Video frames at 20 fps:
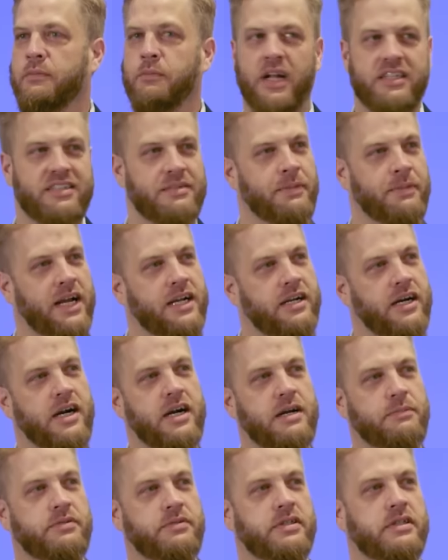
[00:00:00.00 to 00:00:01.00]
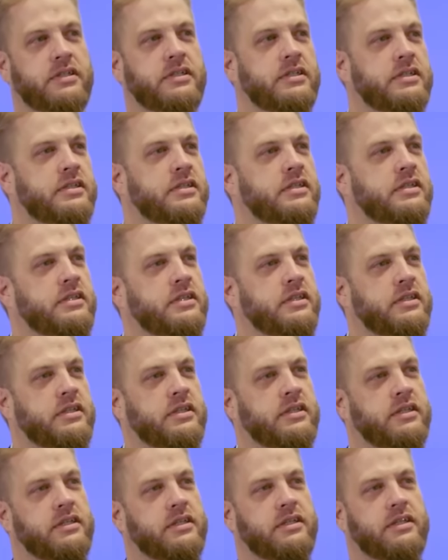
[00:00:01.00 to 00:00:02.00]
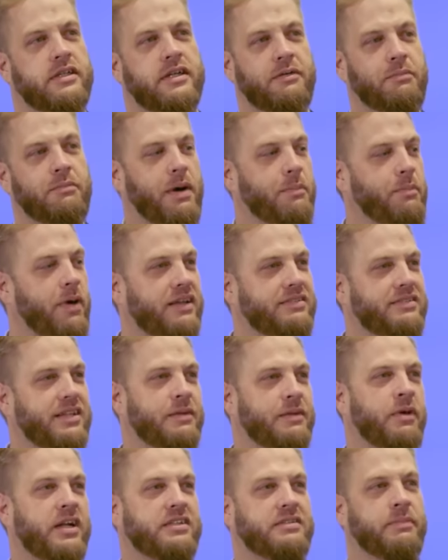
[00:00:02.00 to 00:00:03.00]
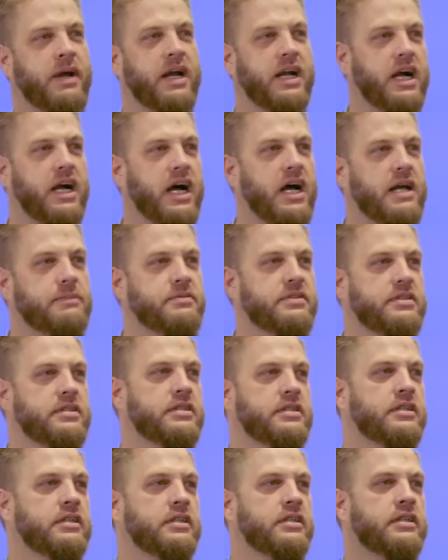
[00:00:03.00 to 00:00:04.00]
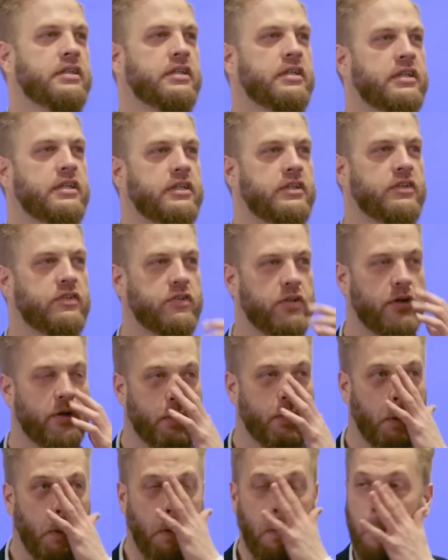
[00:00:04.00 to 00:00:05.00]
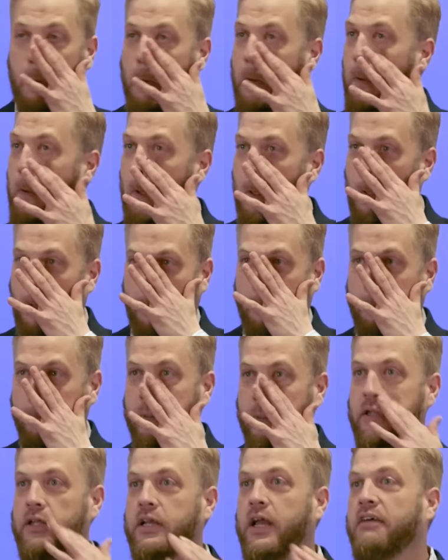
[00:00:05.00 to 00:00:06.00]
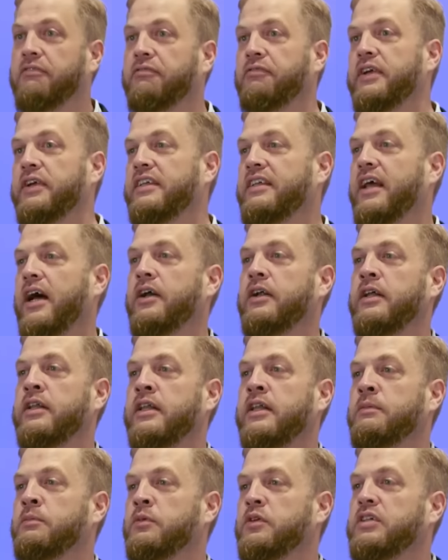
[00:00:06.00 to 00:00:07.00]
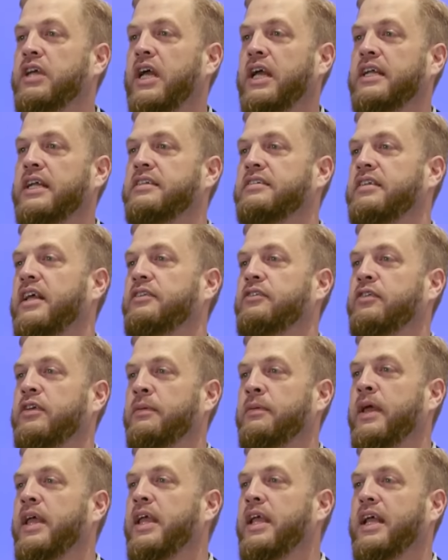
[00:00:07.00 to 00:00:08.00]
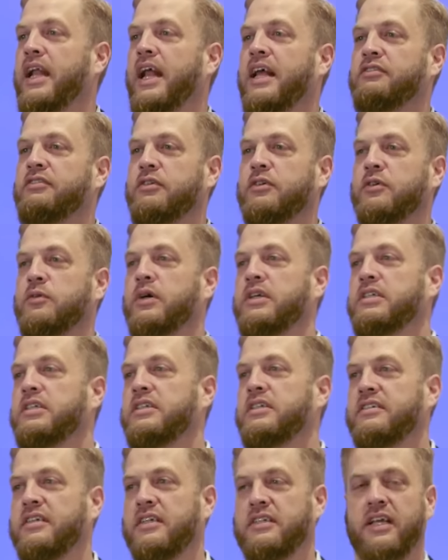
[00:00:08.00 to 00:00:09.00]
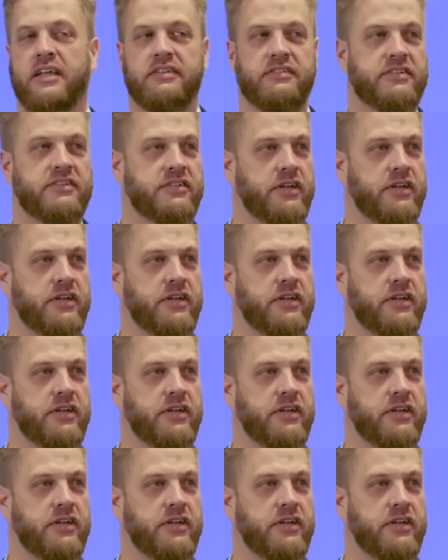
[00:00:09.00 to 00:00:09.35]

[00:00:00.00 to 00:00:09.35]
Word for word: I'm watching my carbs. I'm my boss I'm watching my carbs. So he got freaked out. And then Mujahid said to him, Hey, can I ask you a question? He said, Yes.